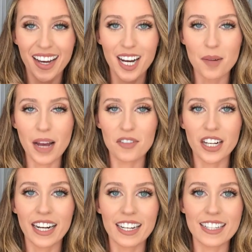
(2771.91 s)
Um, after
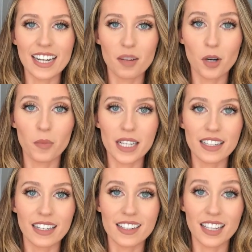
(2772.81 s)
I edit it down, I'm hoping
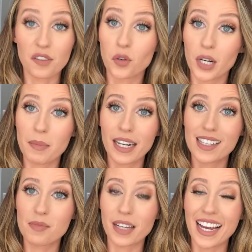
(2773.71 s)
to get it to like 40
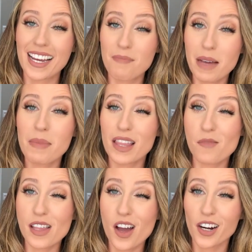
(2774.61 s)
minutes, but it might be a
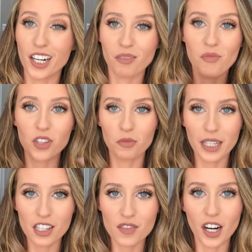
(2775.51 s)
little bit longer. So if you've
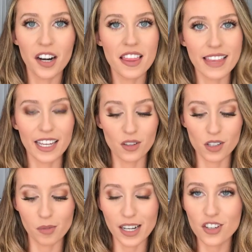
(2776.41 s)
made it this far, thank you
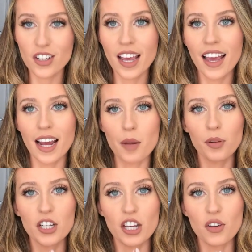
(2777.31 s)
so much. I
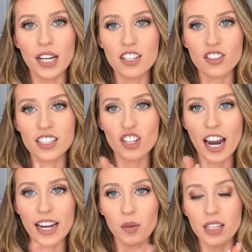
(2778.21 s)
appreciate you guys just
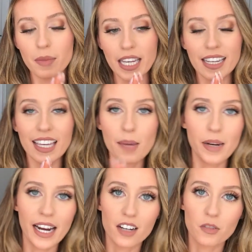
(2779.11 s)
chatting with me. Keep
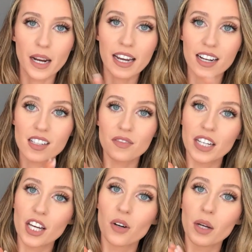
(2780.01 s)
an eye out for my next
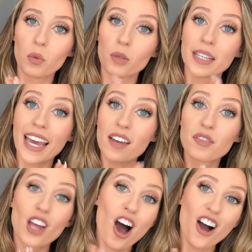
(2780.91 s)
video. It will be a
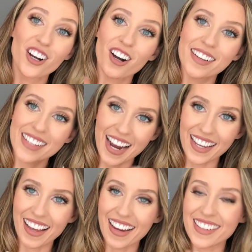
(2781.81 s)
vlog on
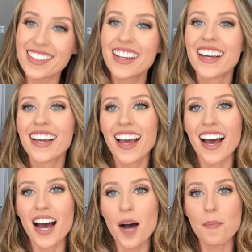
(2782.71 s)
Thailand.
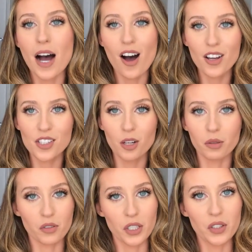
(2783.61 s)
Um, also,
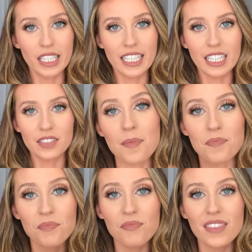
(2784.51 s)
before you leave,
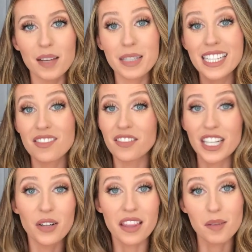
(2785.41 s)
um, please give the
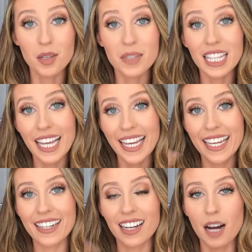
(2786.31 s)
video a thumbs up to like
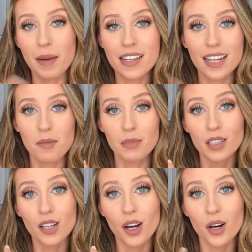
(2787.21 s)
it, comment down
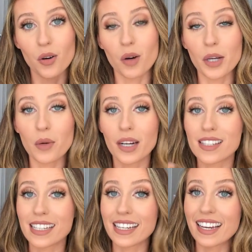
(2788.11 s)
below on what you wanna
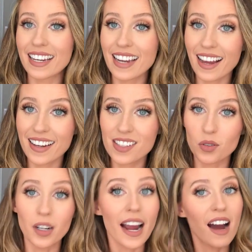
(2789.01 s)
see next
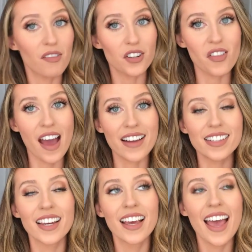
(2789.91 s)
or after
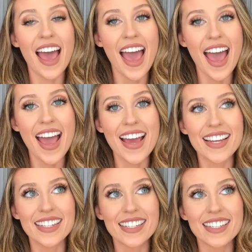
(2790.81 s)
that,
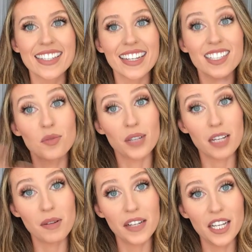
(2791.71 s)
and subscribe
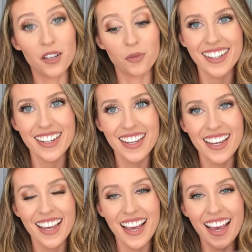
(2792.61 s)
to my video.
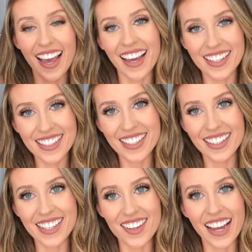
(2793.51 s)
And
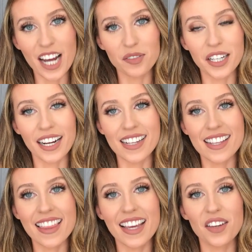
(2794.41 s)
that's all I have for you guys.
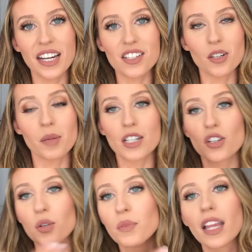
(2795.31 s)
Thank you guys so
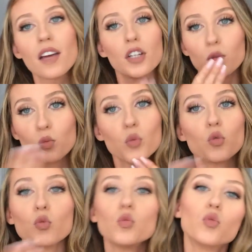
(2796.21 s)
much. Love you.
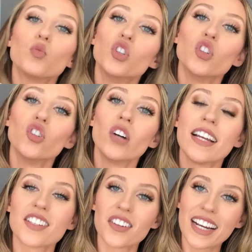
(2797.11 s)

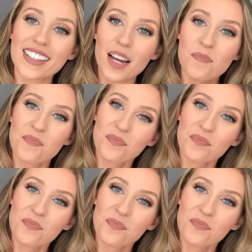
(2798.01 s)
Until next time.